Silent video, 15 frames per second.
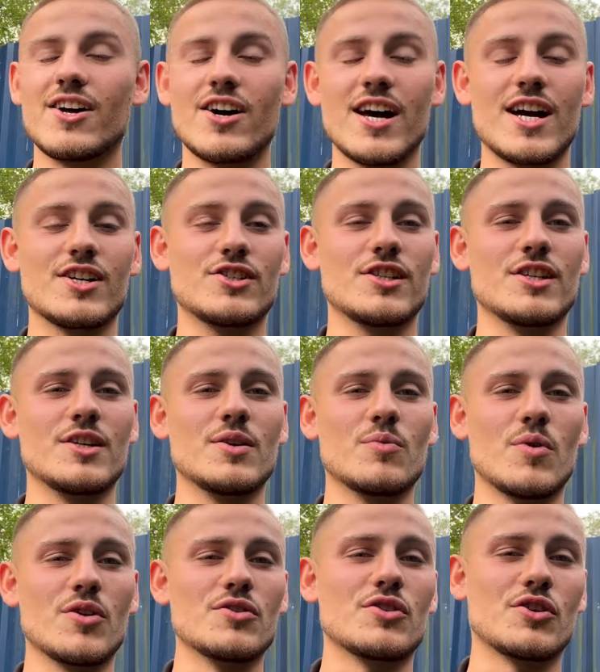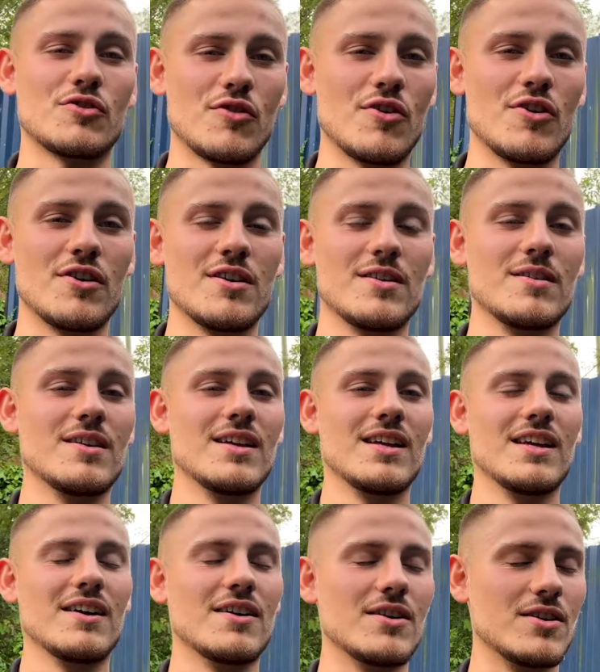I actually want to cry.
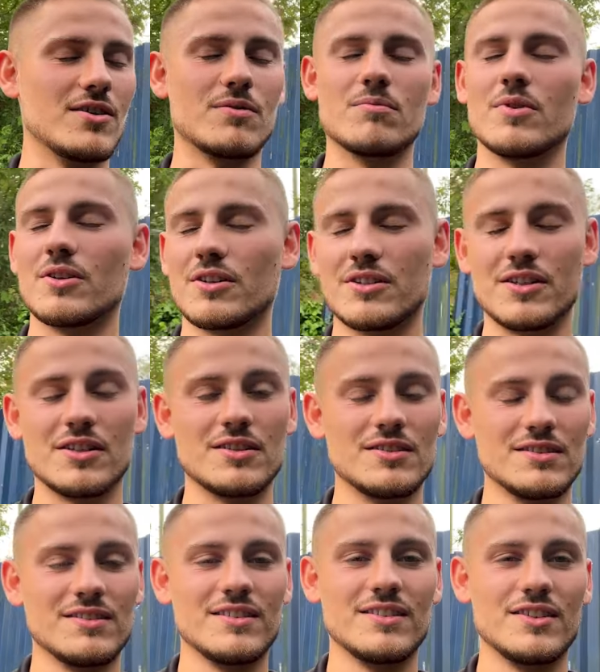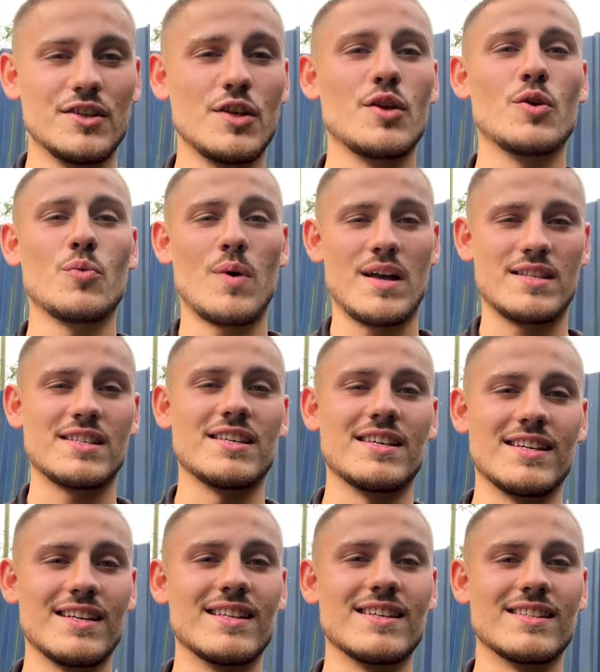Oh my god, you wait till you
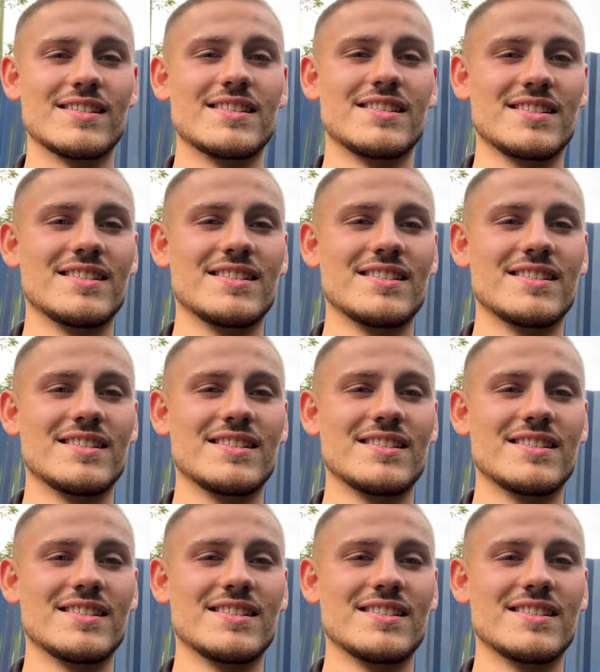hear this.